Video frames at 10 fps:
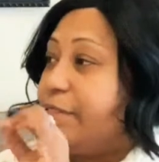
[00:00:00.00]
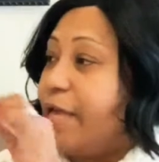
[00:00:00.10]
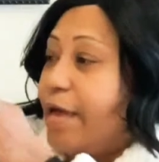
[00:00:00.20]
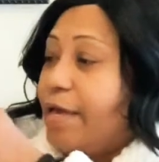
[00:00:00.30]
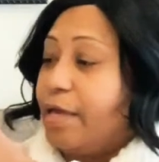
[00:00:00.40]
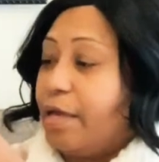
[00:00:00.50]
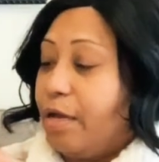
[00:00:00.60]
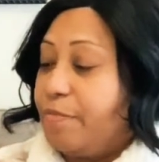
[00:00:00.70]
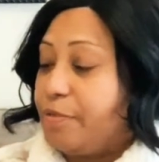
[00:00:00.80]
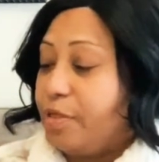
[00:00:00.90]
that it
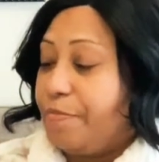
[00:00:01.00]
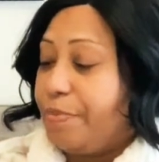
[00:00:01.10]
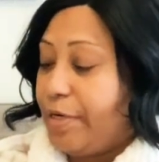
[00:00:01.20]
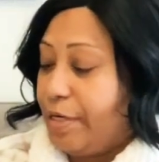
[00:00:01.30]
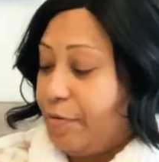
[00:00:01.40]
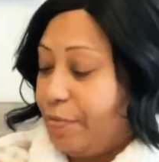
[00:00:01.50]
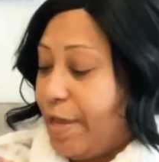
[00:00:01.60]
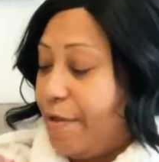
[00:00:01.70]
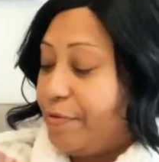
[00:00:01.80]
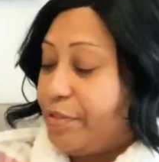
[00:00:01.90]
comes completely with
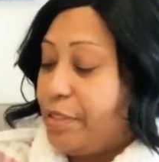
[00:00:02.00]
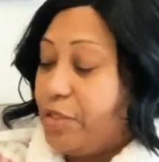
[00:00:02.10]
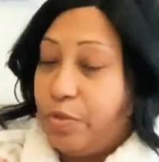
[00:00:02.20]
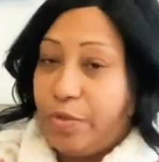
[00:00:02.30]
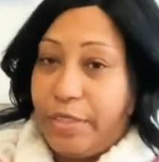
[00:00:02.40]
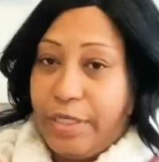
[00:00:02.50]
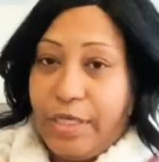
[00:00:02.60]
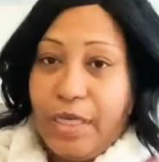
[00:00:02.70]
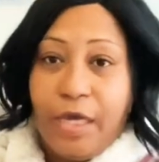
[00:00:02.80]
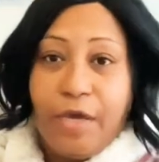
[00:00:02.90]
everything you
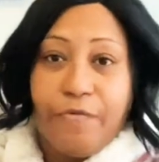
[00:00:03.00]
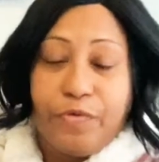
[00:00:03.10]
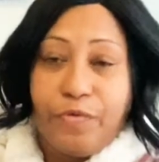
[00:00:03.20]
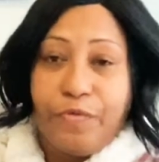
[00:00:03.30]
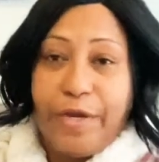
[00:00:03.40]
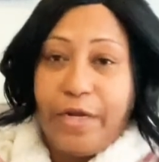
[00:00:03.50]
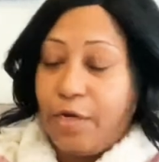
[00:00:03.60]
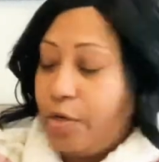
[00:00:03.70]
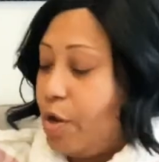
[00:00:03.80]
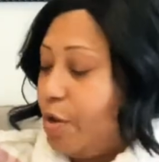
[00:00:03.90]
need to ready to
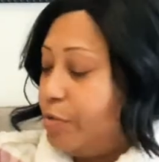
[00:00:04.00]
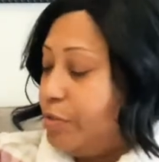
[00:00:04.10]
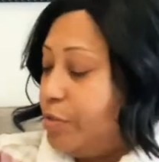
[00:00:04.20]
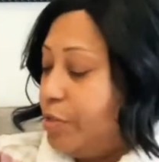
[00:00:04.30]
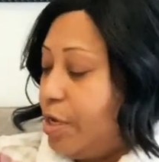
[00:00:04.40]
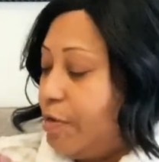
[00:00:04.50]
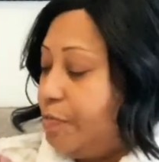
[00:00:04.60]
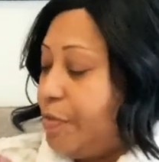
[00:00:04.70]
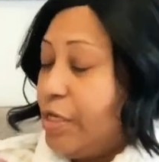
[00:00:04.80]
go, you know?